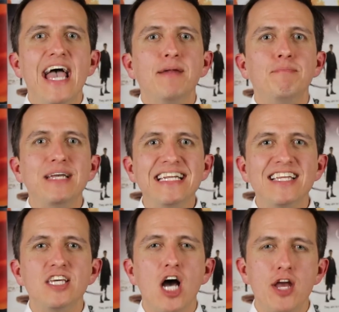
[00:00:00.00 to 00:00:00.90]
and
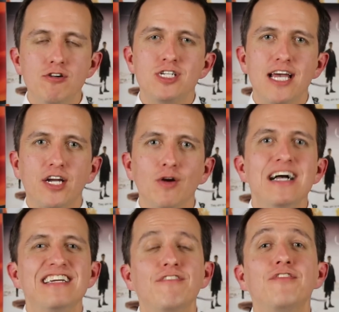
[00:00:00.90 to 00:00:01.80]
beating The Undertaker,
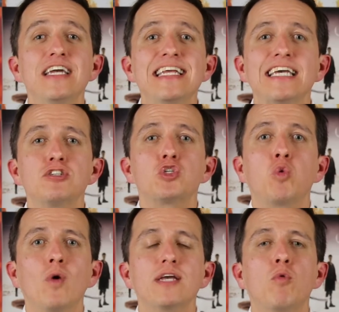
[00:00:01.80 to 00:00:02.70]
defeating his
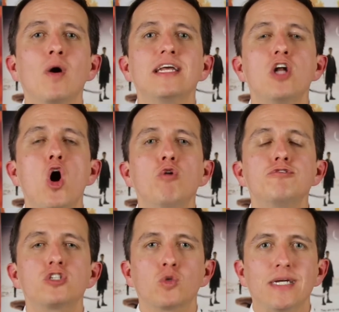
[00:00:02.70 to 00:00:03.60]

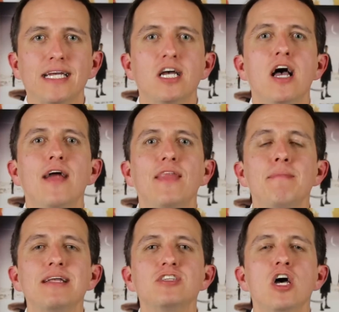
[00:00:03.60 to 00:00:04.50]
21-0 streak.
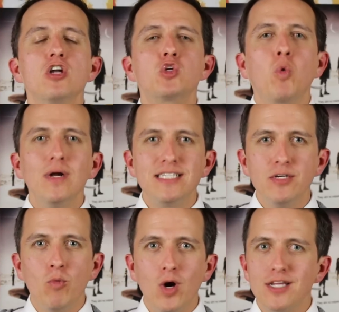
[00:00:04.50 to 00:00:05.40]
That means
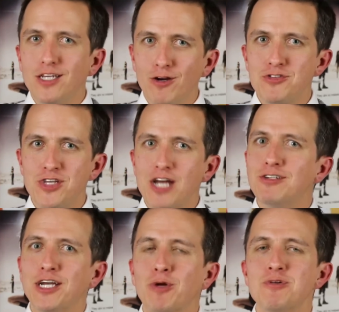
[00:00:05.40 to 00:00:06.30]
21 years The
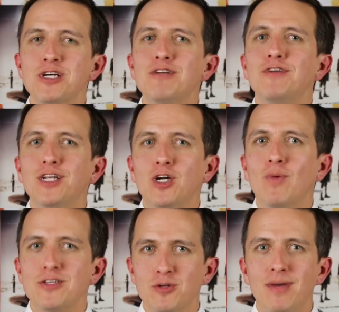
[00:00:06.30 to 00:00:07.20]
Undertaker was undefeated at
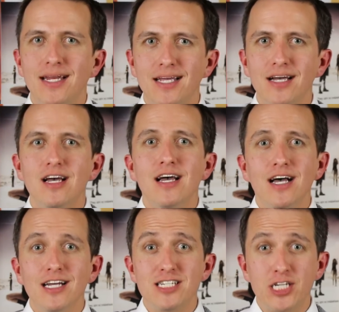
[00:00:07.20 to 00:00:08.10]
WrestleMania
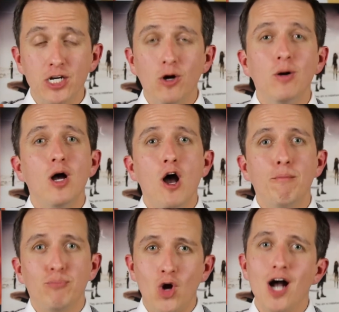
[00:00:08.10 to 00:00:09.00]
until
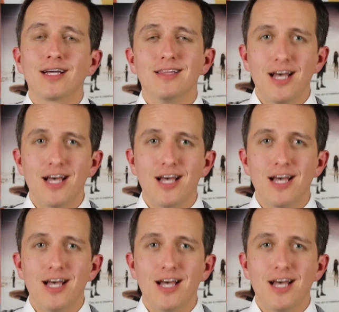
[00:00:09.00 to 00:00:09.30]
Brock